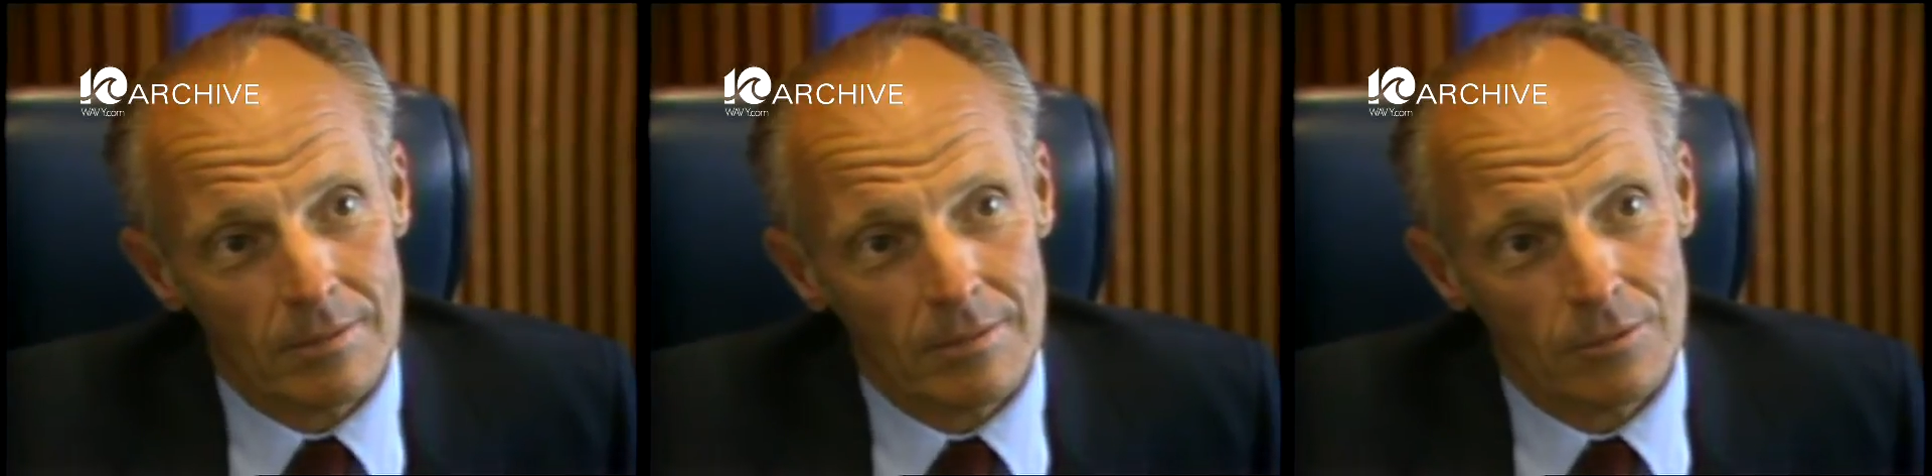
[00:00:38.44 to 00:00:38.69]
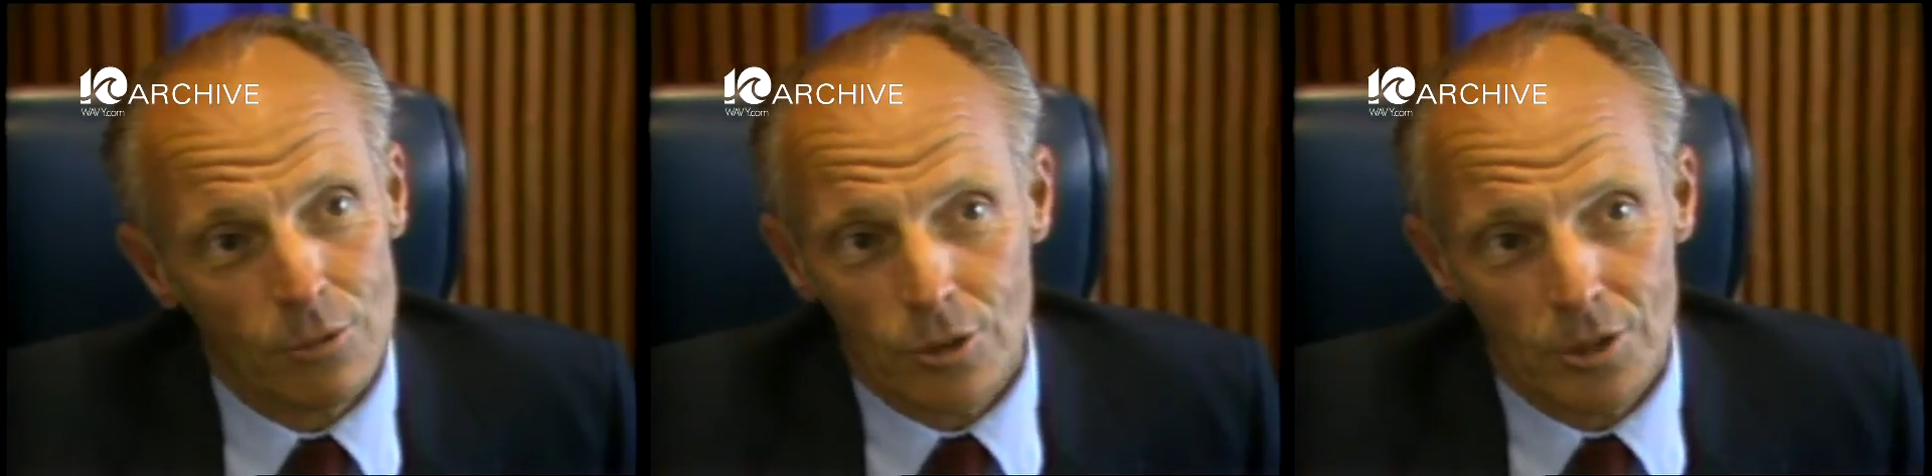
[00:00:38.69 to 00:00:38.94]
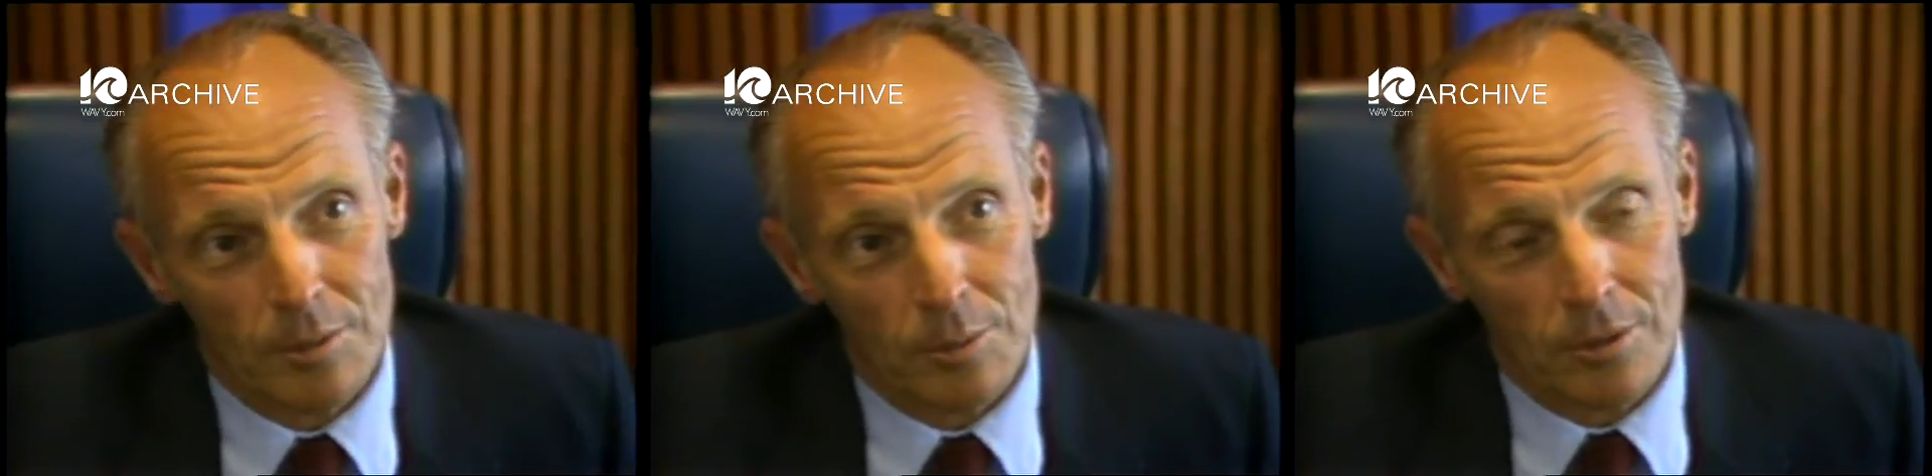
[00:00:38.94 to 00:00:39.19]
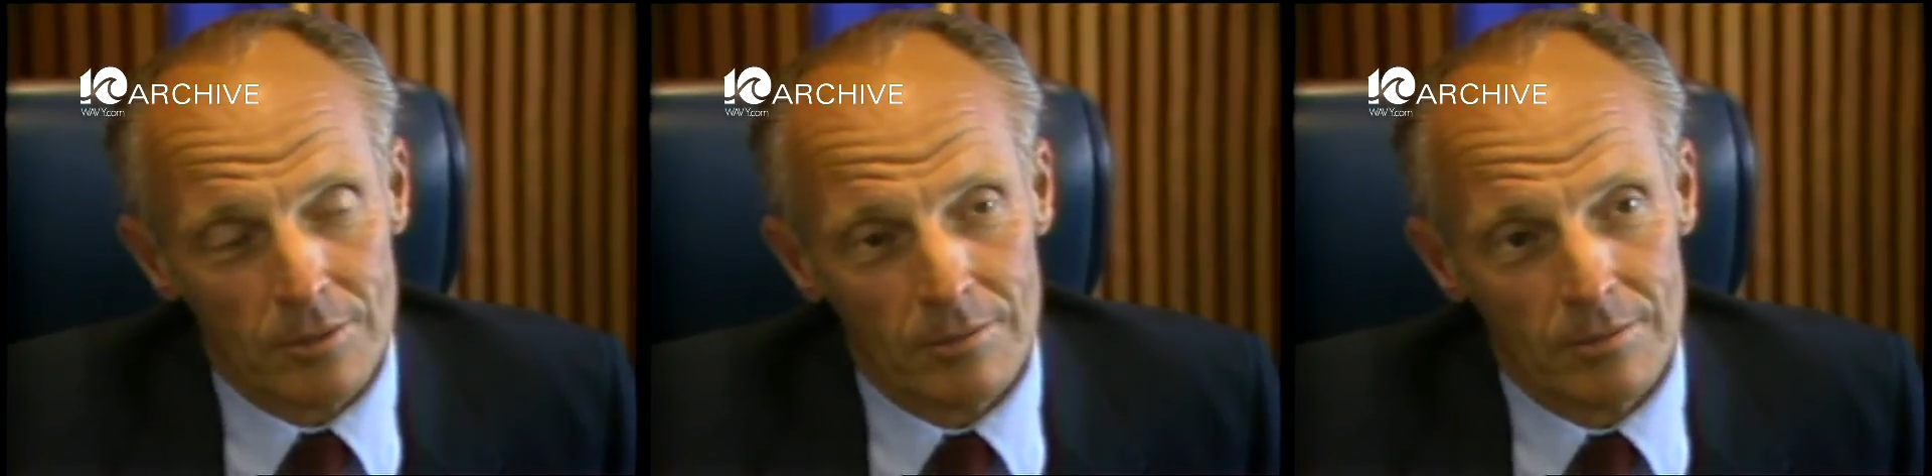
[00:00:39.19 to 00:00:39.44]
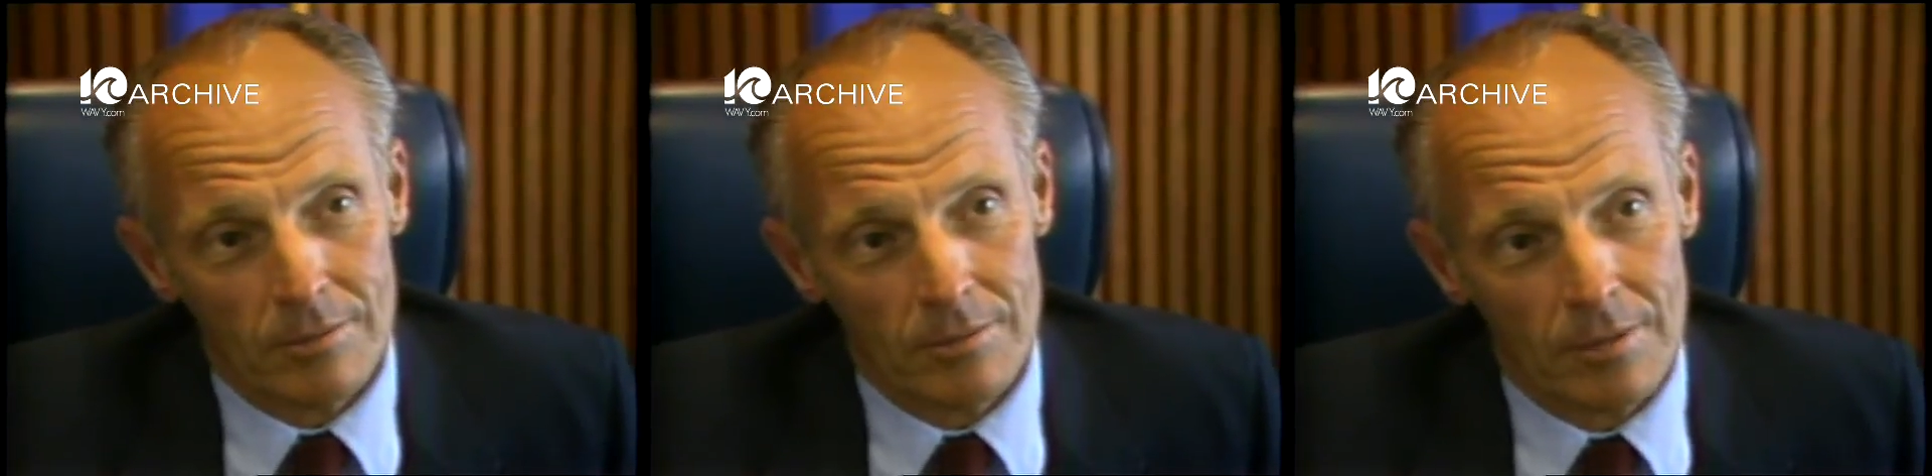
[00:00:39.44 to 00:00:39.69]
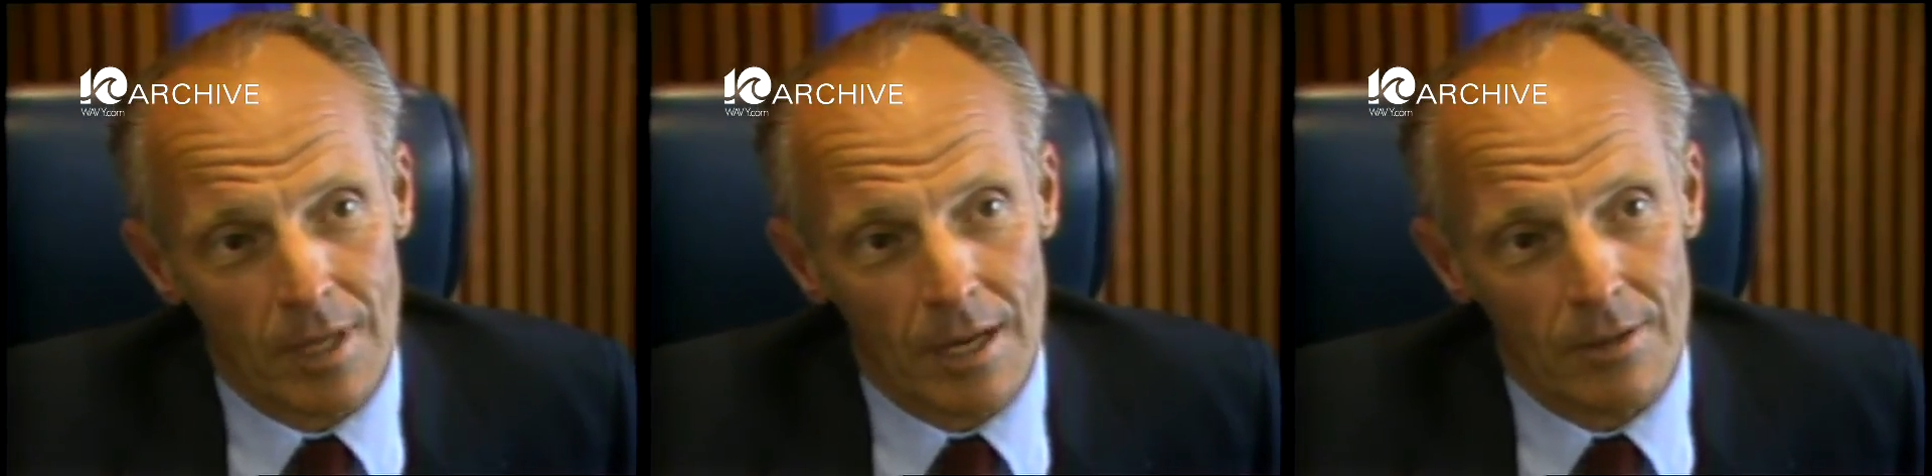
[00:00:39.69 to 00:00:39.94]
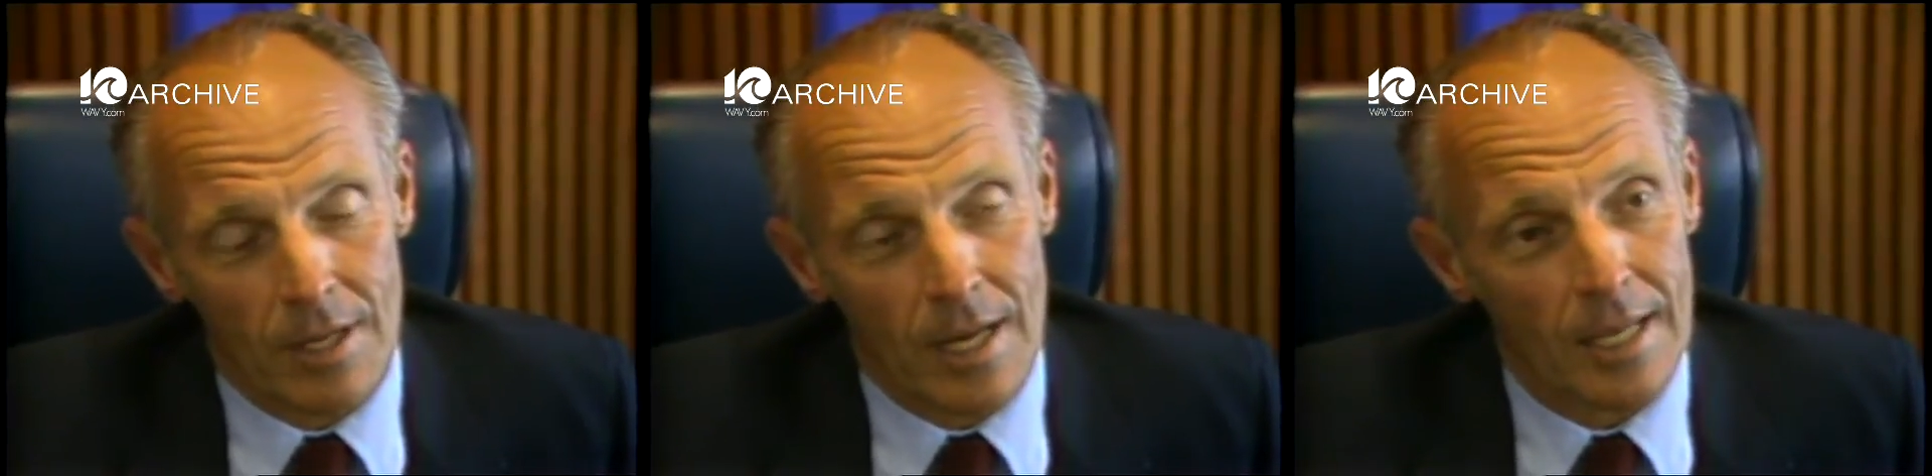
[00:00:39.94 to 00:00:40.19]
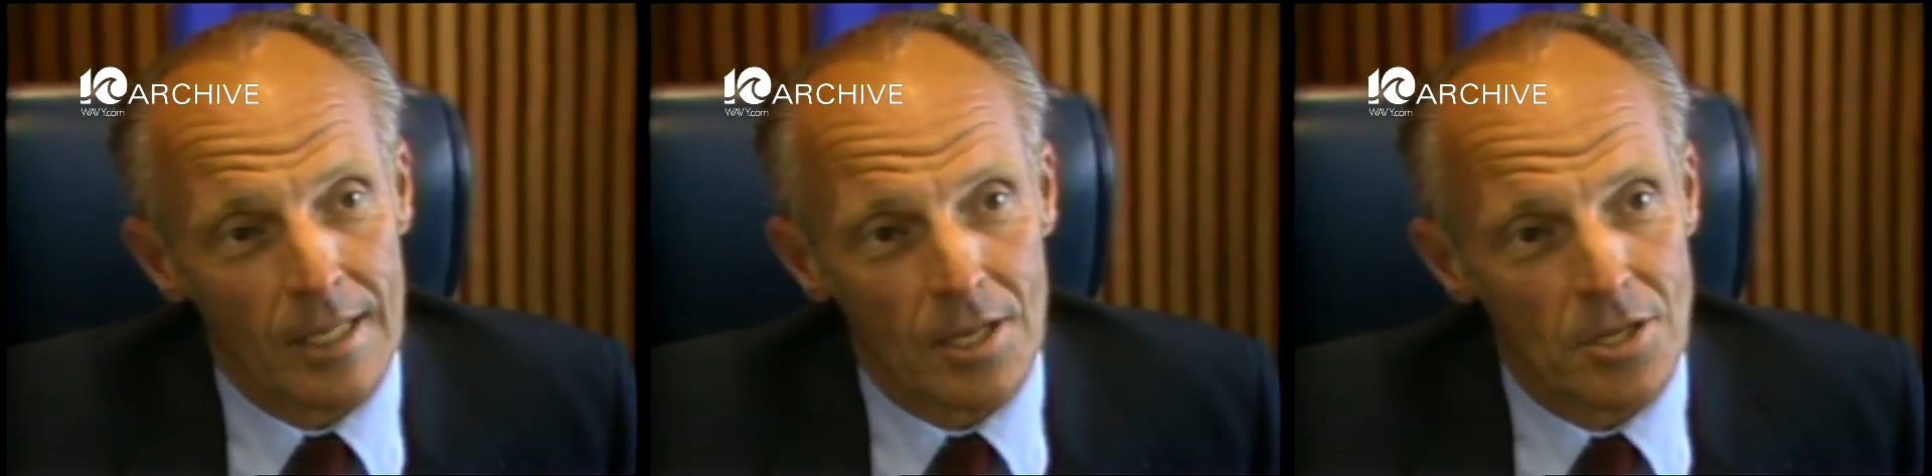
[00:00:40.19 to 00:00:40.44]
Very simple. And then
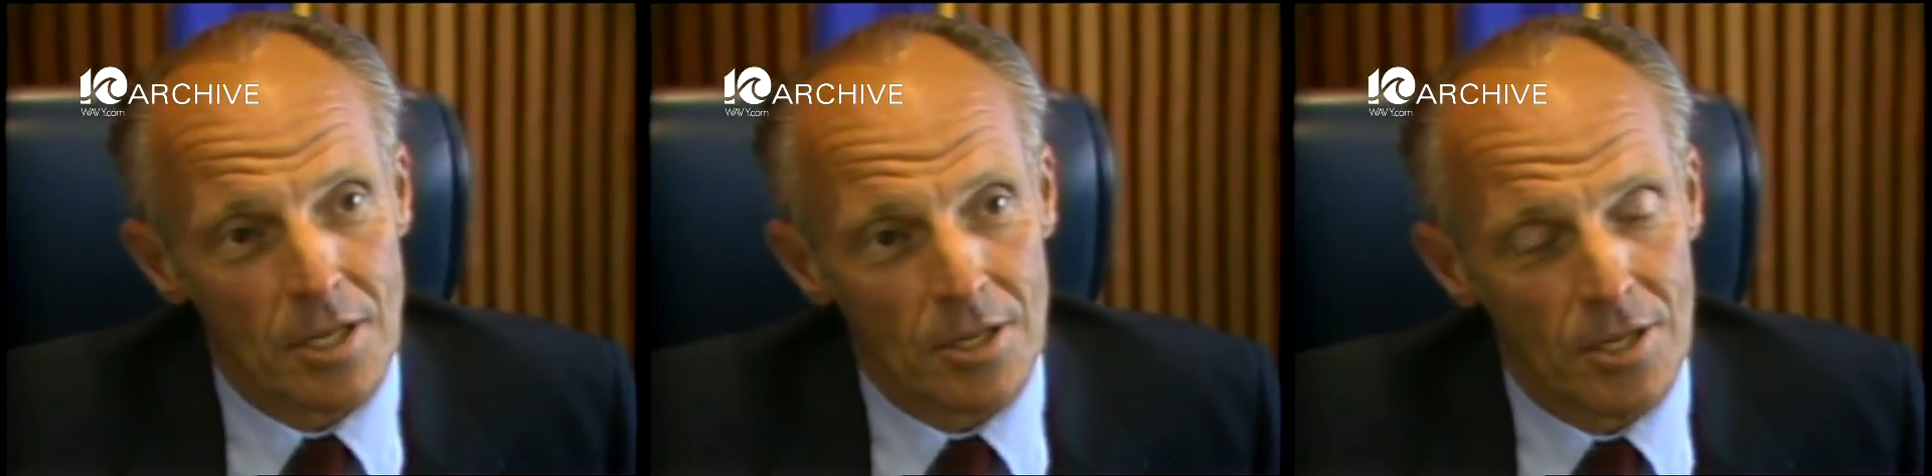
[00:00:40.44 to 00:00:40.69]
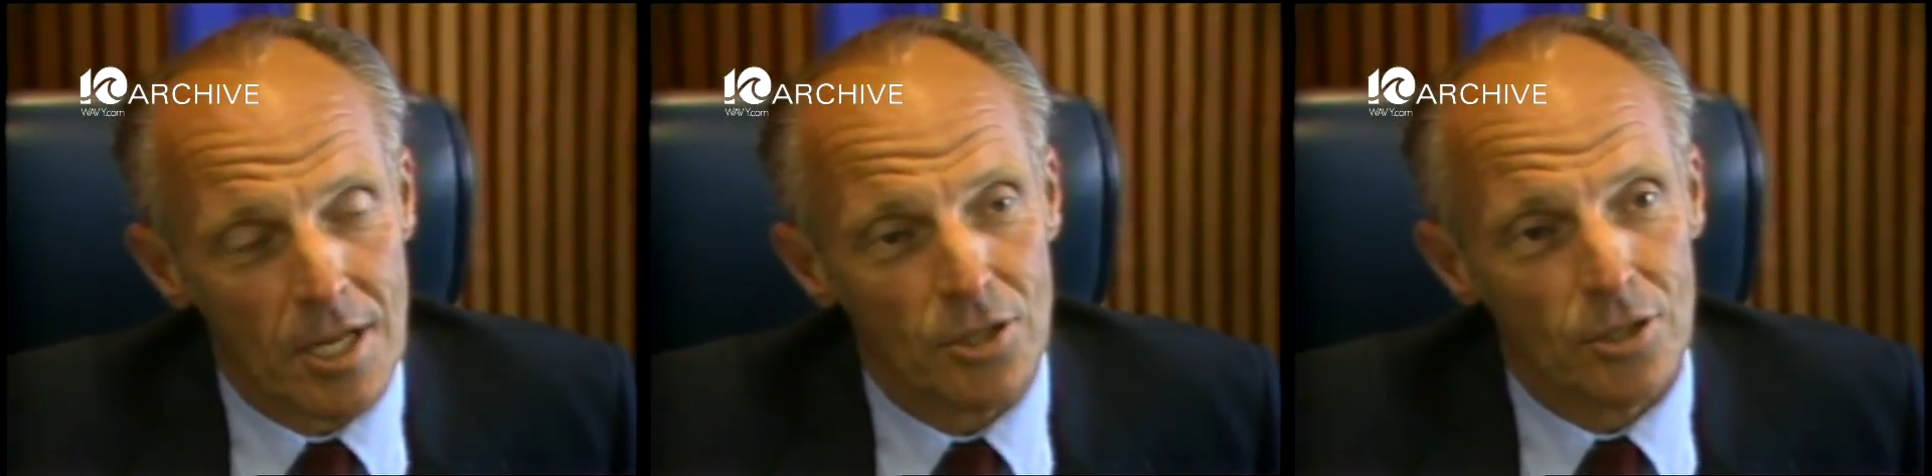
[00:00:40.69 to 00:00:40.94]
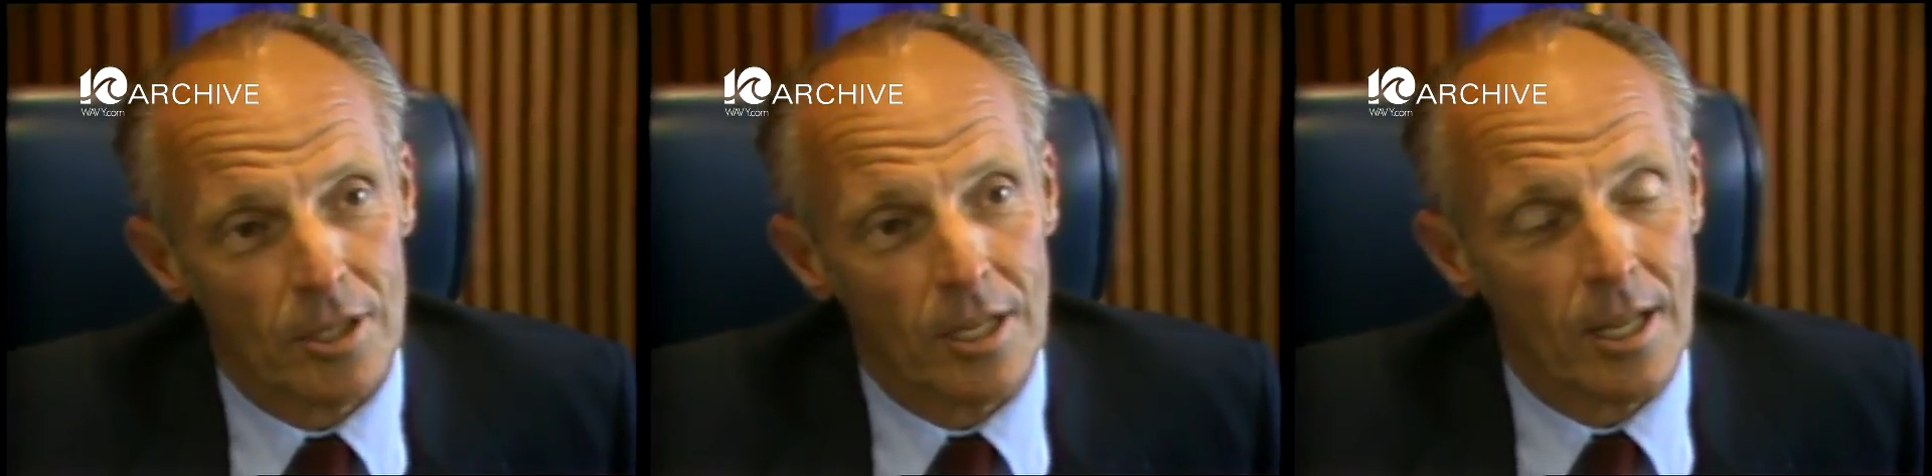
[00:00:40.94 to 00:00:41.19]
that gets their attention,